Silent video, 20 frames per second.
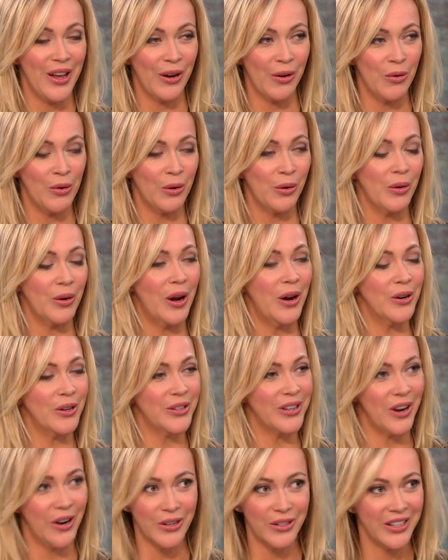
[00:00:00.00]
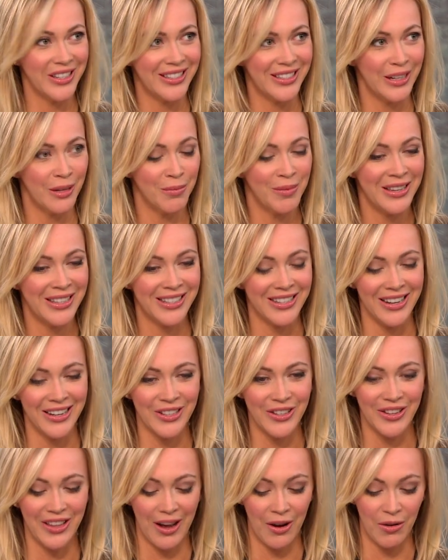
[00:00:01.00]
a quote unquote art artistic
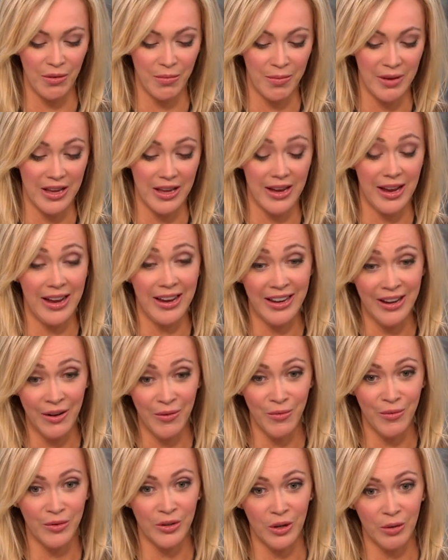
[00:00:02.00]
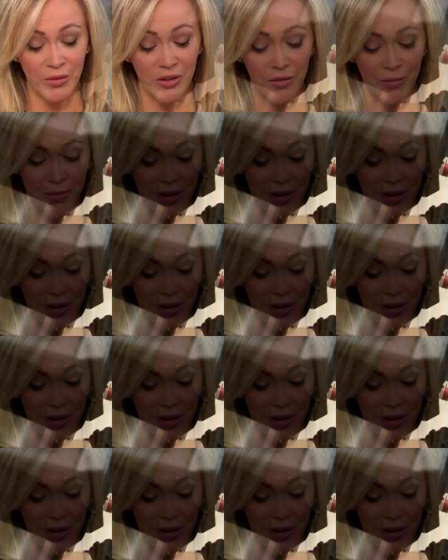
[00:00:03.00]
business, so that would be in terms of